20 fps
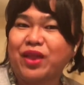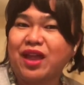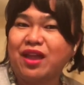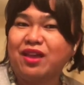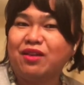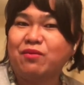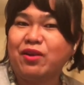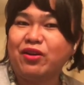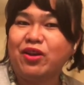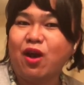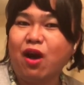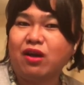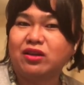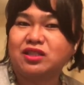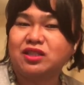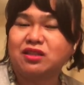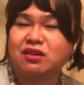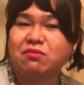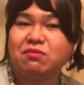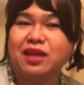very
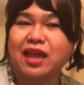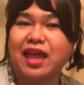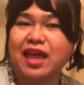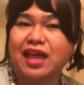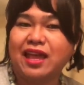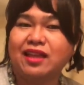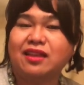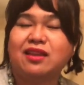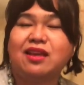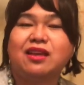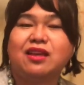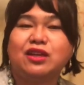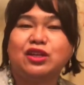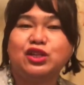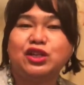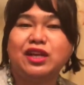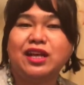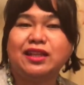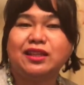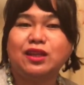awesome. And
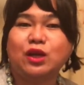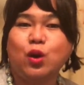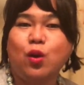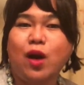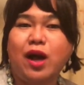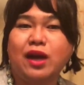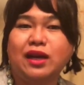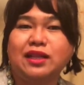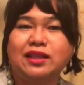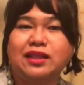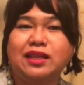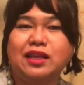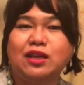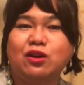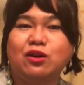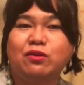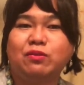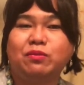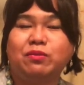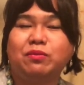she got the quality
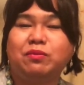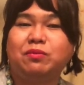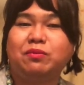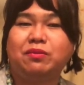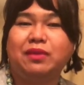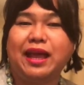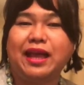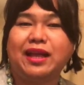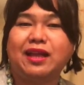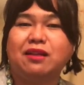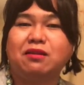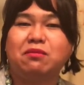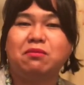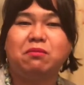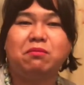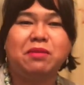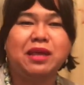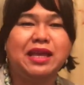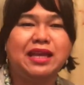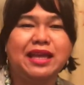of like
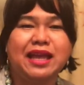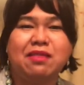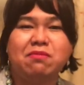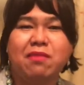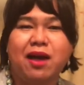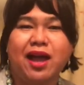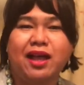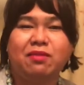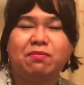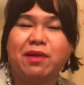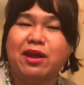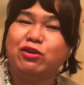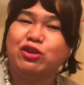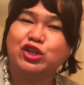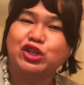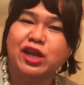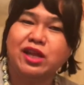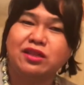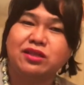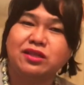meek and mild, very
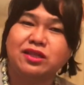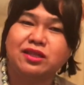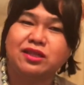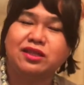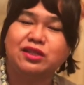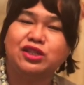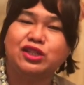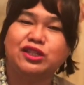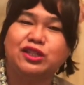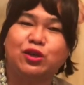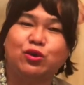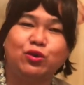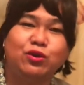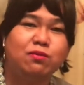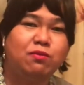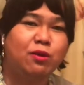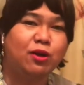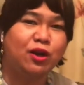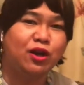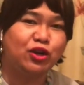gentle. She's a good
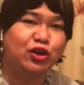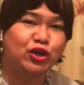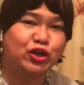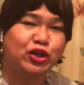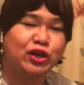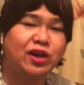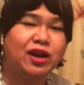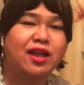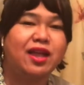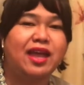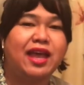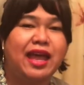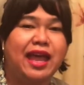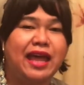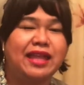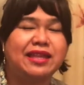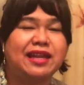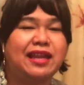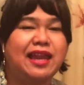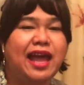blogger.
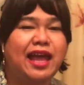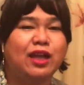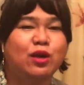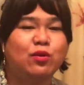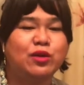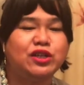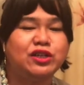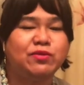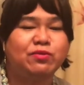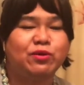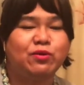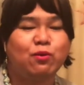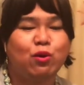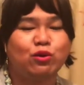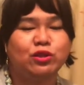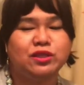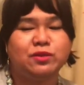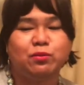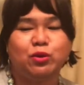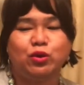And I like when she
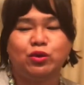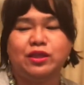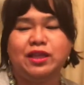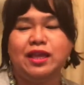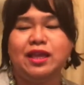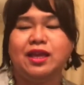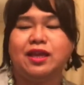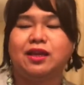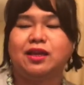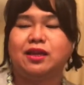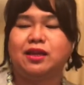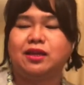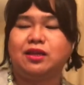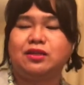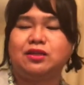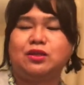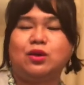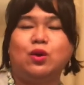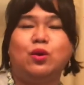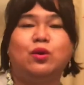promotes beauty.
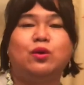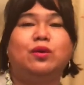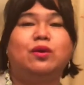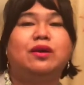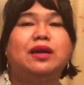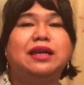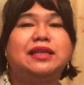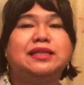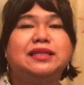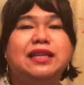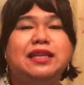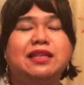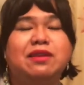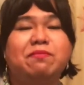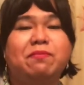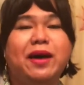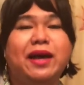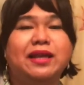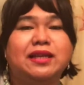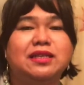So it
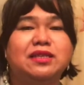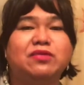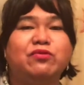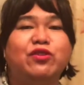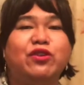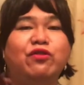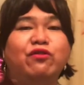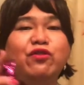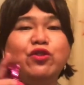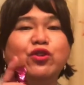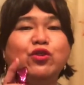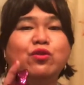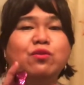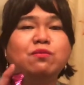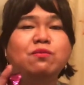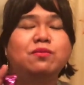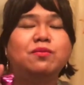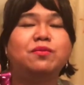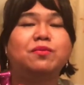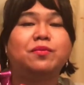signifies perfume
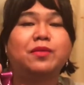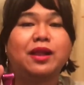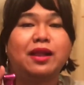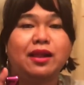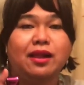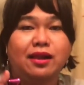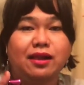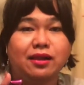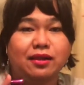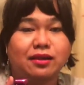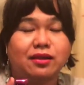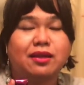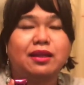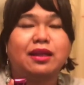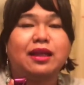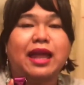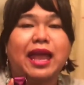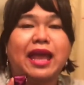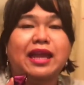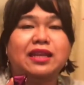
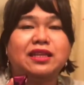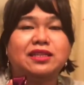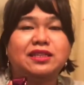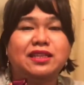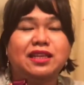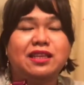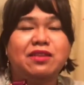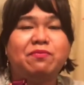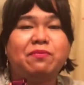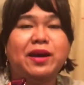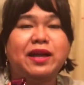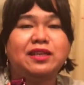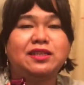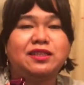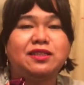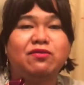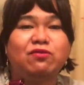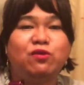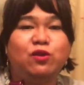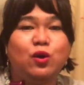and it signifies the
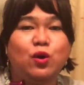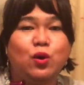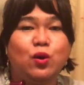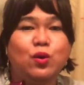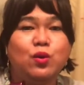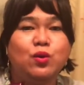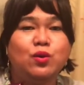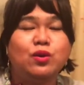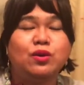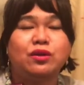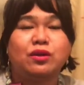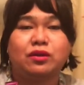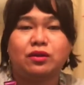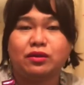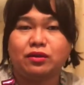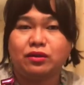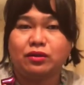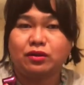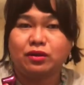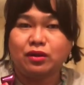flow
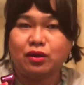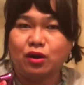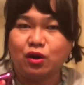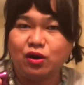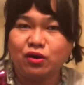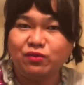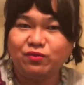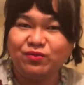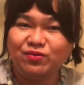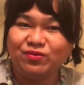of